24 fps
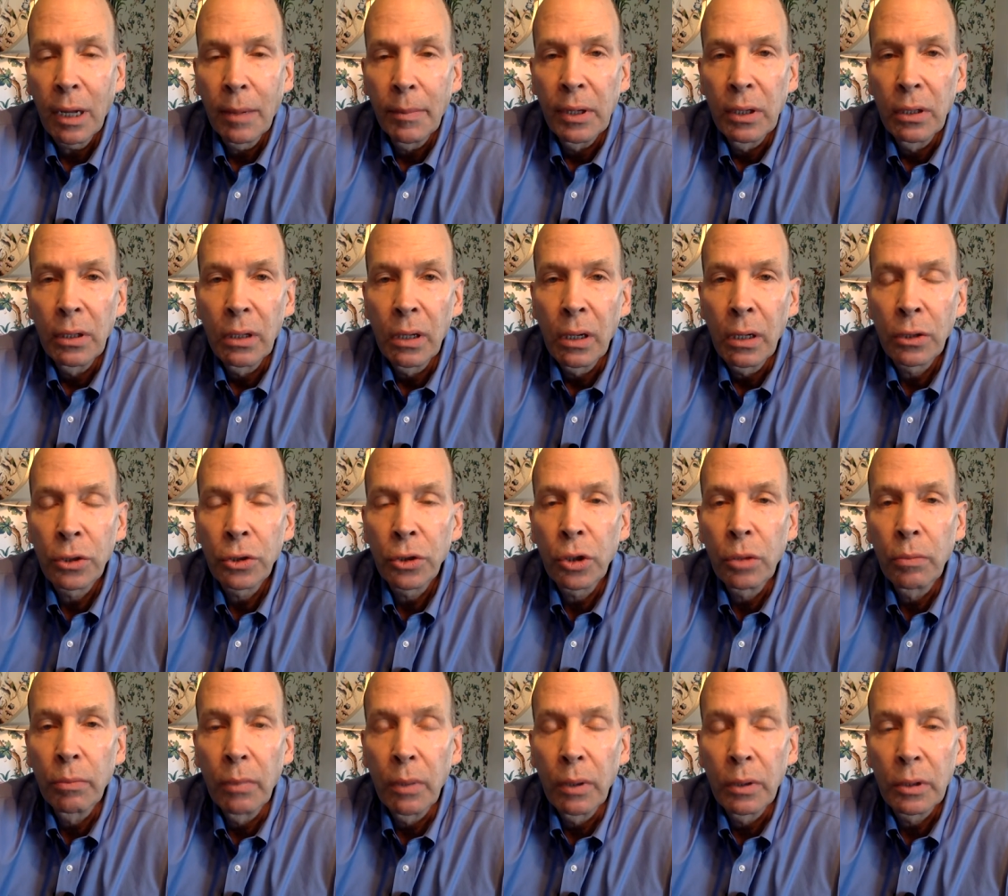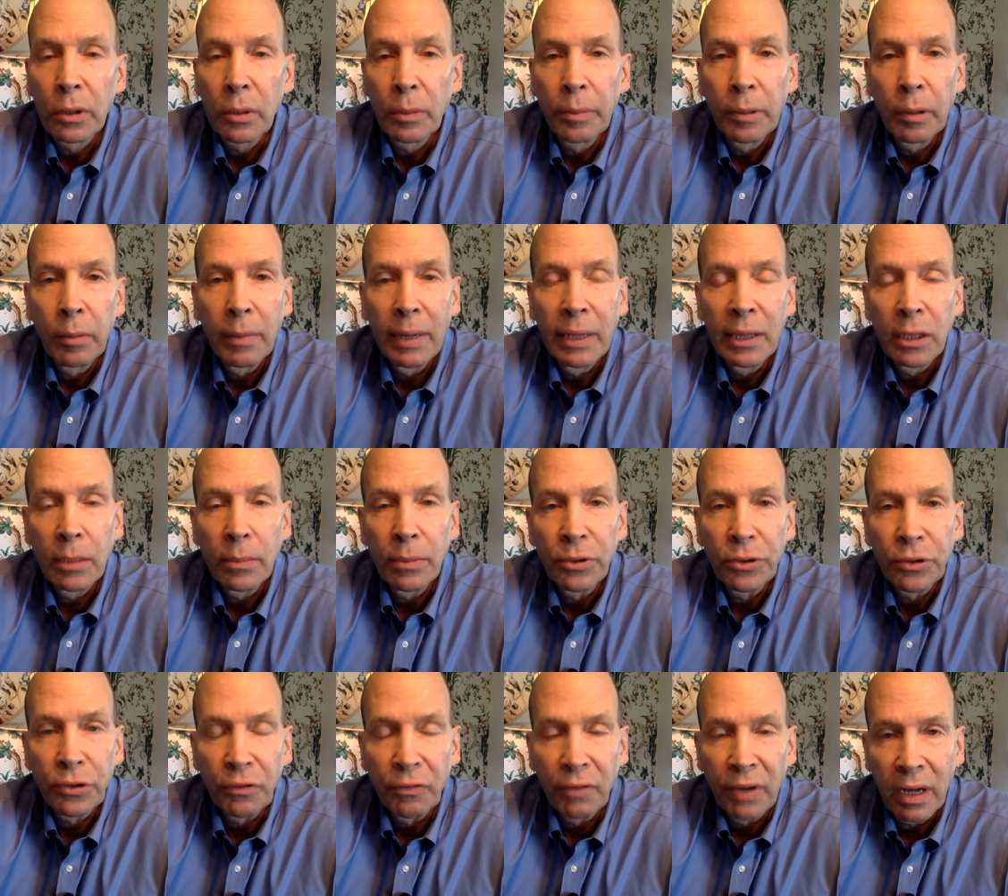I'm a long-term multiple myeloma
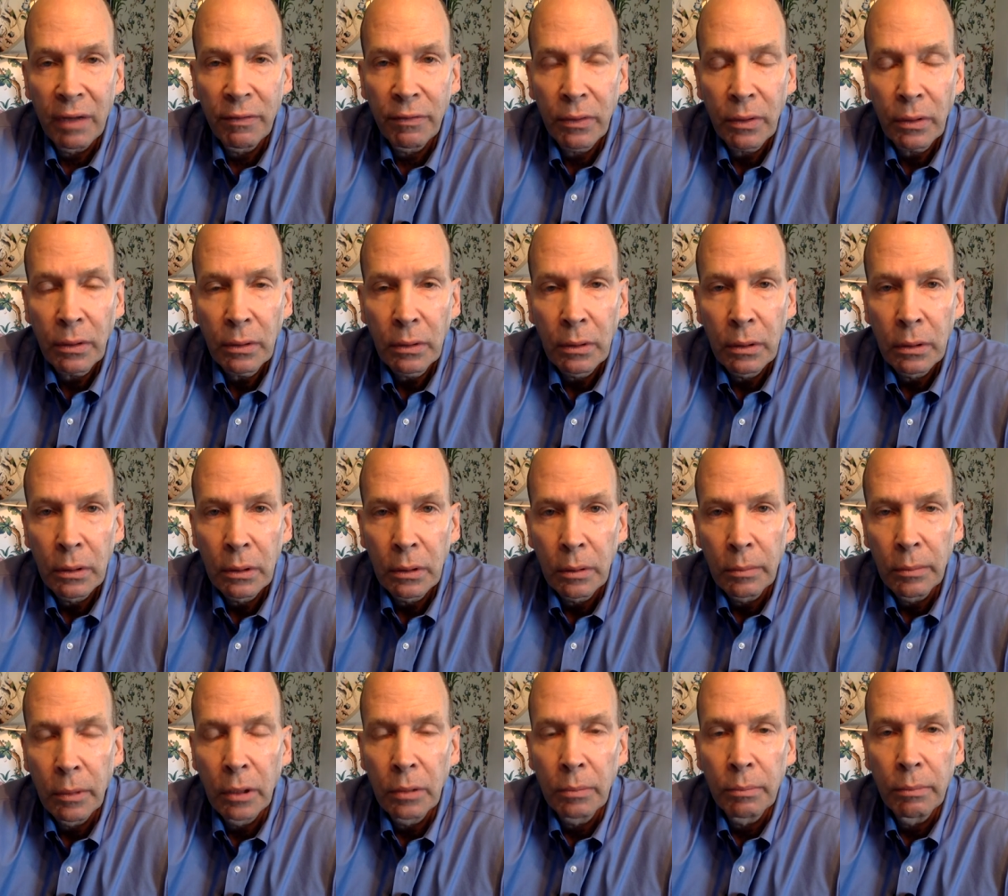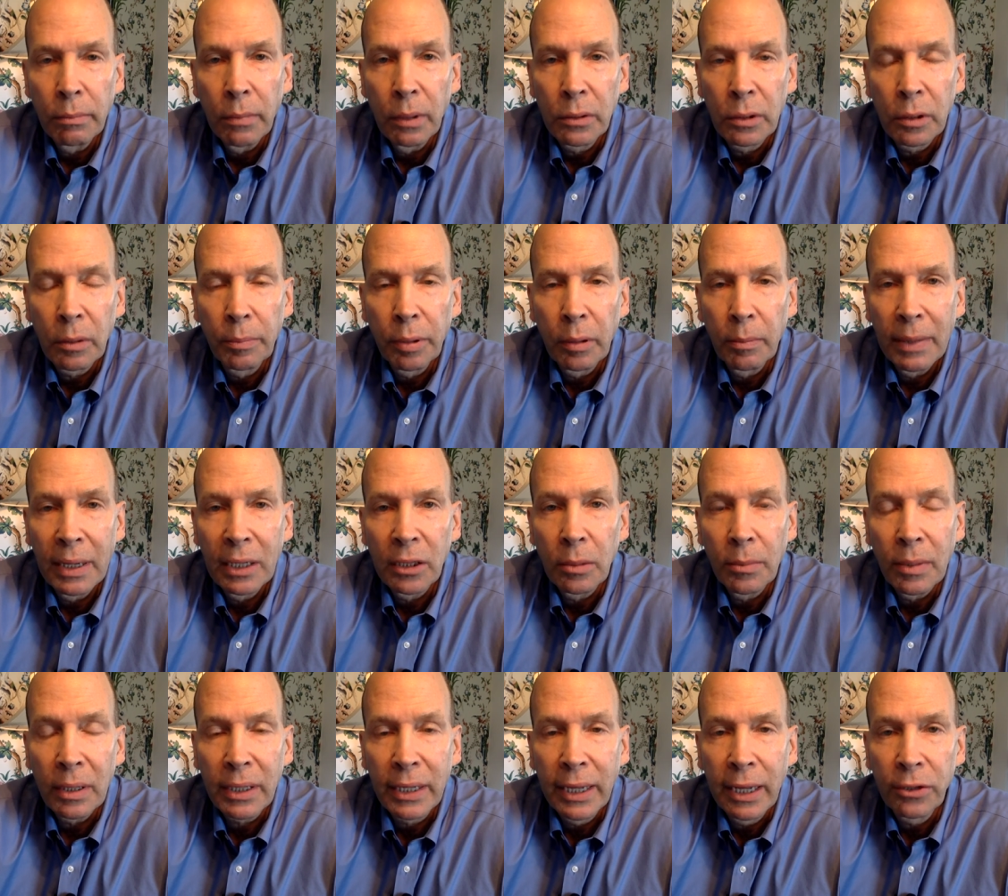survivor, multiple
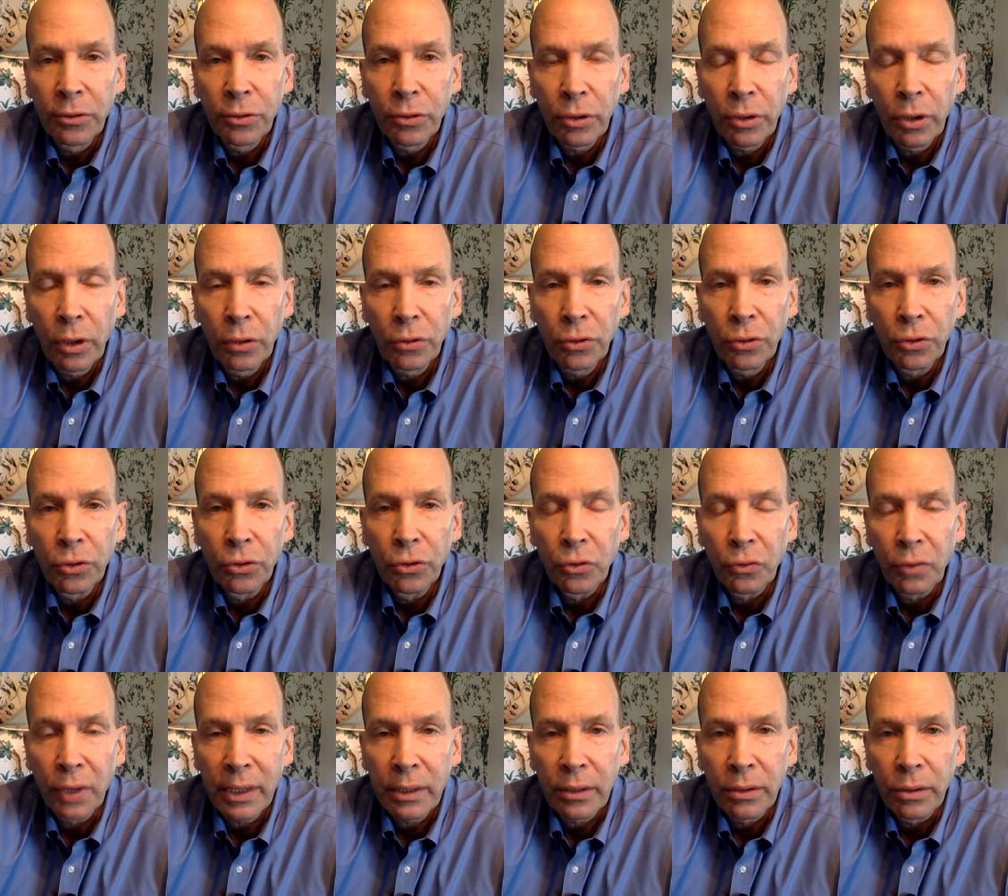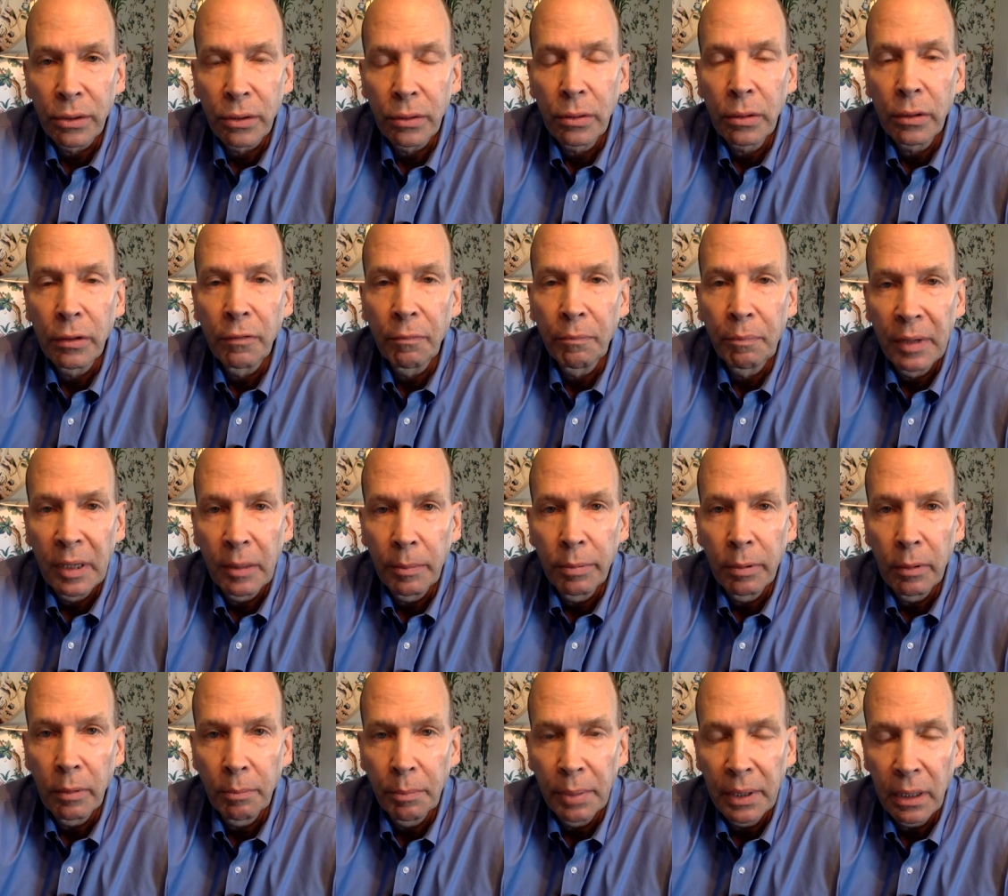myeloma cancer coach, and director of
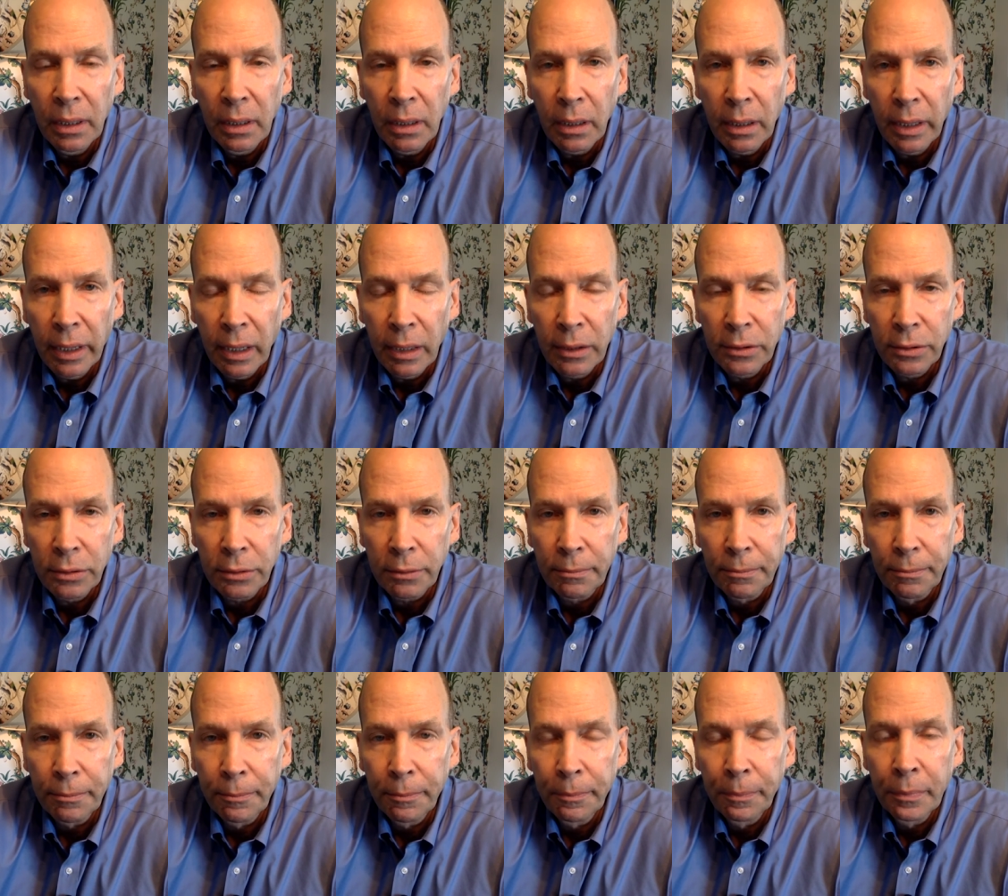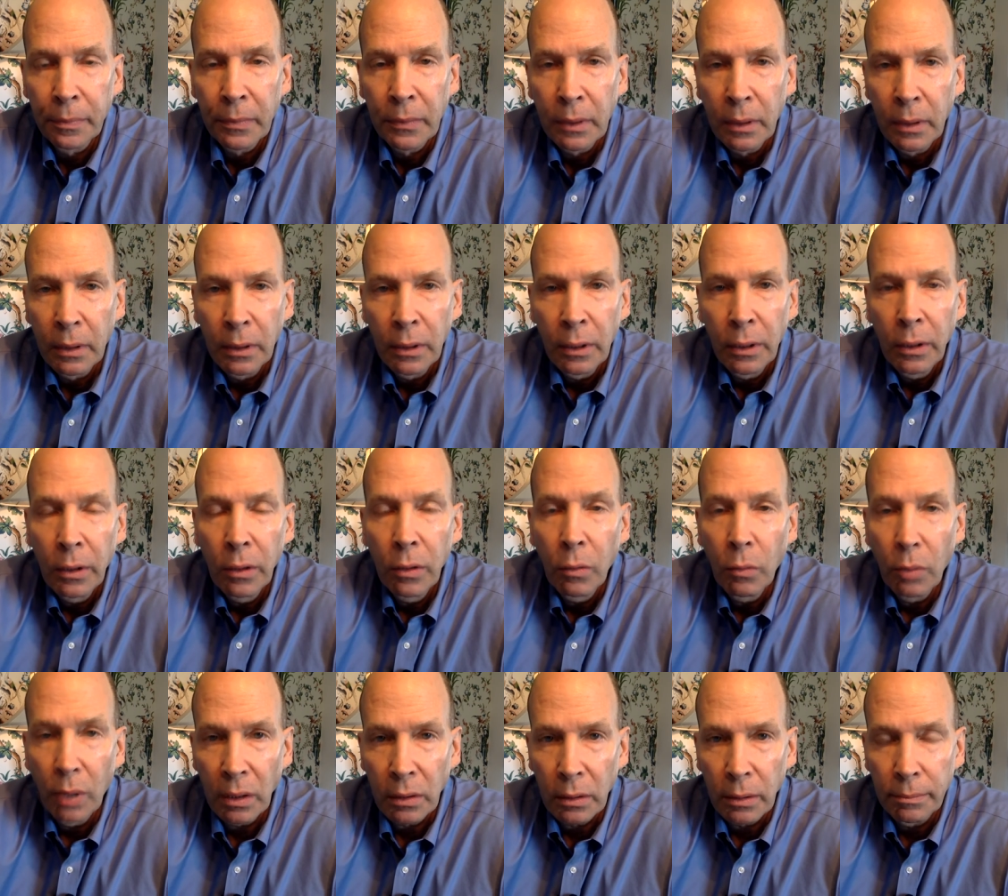People Beating Cancer.
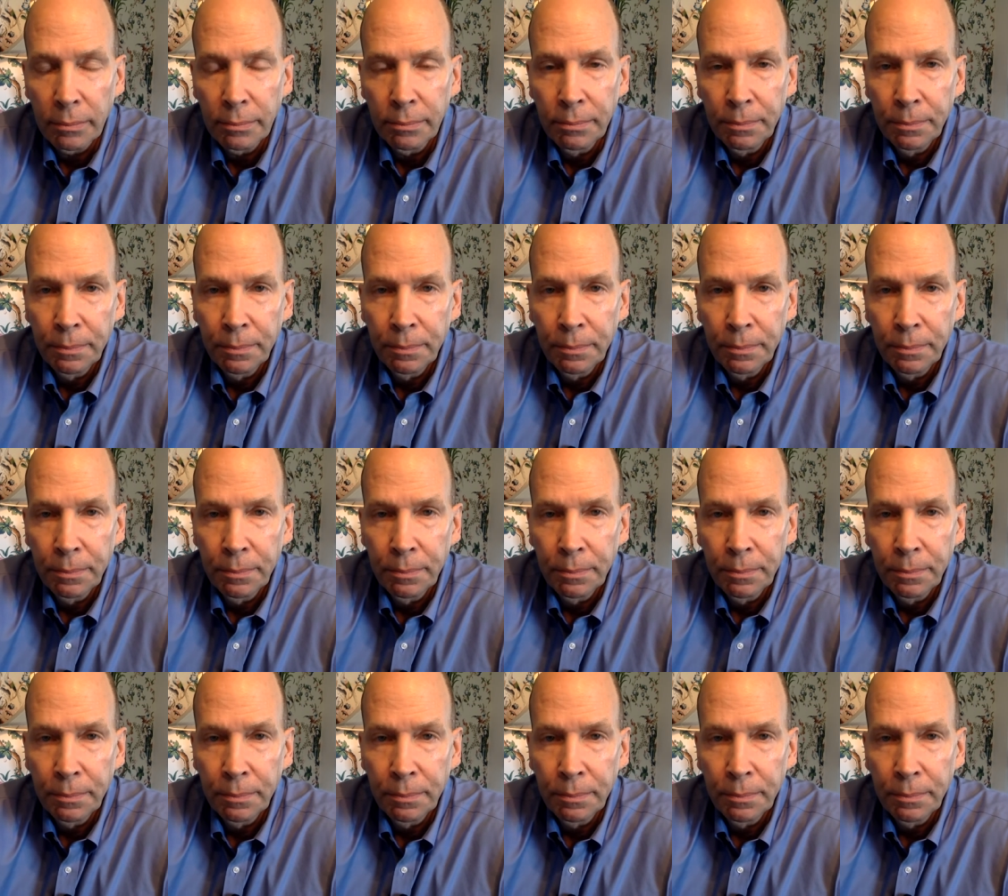Welcome.